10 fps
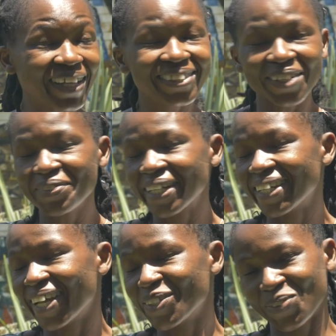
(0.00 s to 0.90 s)

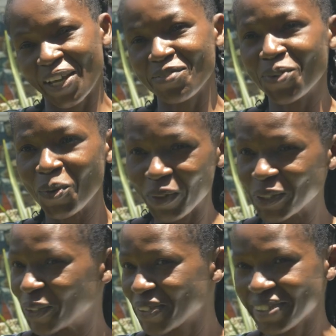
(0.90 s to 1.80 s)
Definitely, I do have role
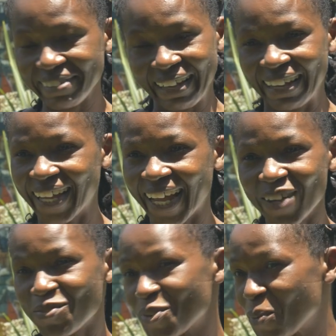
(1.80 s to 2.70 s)
models.
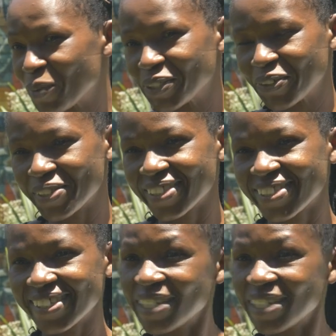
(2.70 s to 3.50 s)
I have role models